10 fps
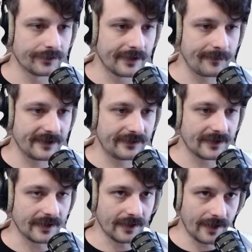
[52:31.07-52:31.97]
Let me
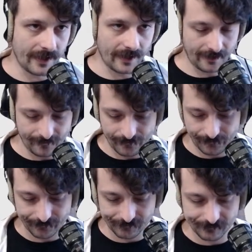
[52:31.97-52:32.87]
see.
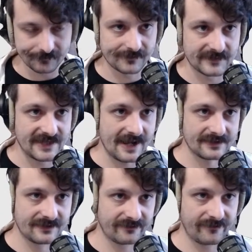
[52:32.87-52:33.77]

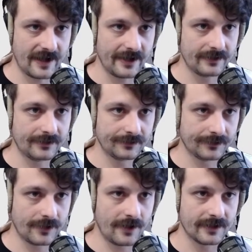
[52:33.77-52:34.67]
Text file
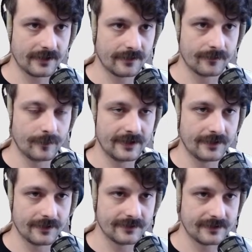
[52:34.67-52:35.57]
logging
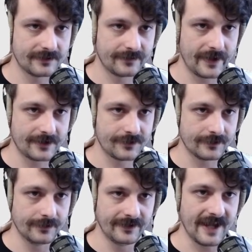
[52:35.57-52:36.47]
Windows
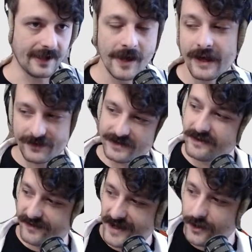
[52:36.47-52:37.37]
special name. There's a
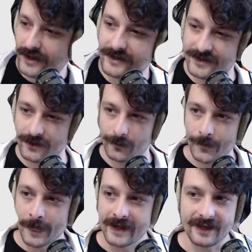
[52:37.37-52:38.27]
thing you can do.
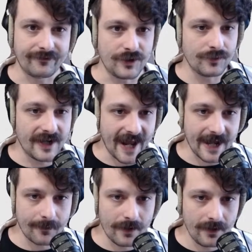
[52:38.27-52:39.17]
If you
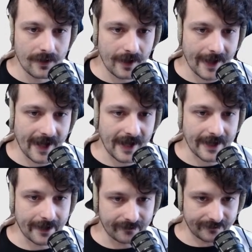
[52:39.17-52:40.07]
name
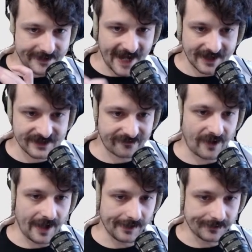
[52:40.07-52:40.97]
a text
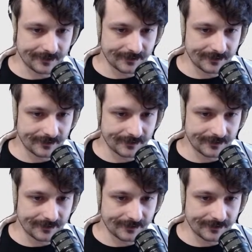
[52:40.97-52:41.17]
file,